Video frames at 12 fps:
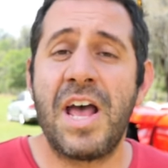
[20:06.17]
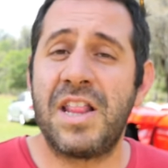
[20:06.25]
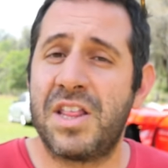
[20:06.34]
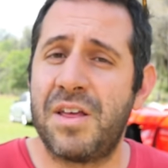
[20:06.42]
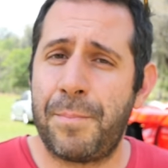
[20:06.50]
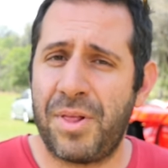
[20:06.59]

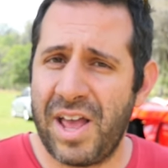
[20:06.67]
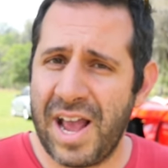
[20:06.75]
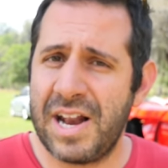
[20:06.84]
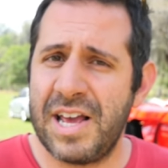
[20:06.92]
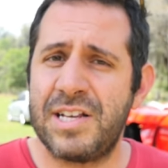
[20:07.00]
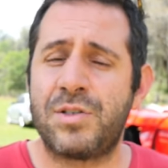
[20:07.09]
And the
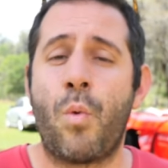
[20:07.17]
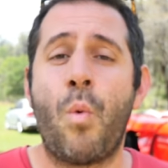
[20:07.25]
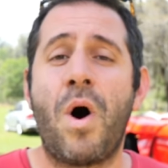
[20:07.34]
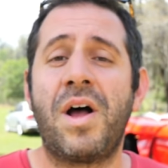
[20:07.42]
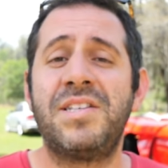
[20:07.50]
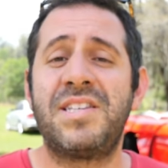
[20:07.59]
plan is
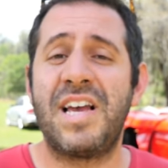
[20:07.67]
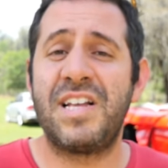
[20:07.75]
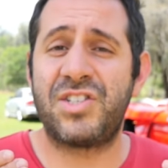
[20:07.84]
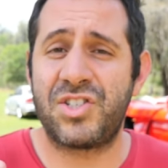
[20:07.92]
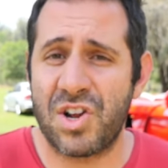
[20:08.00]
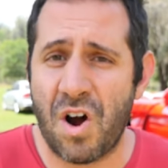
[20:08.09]
once
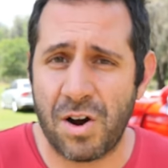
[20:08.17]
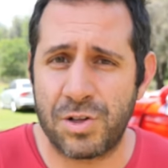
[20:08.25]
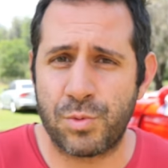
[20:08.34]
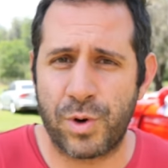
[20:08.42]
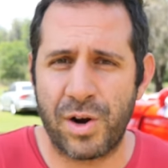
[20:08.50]
it starts,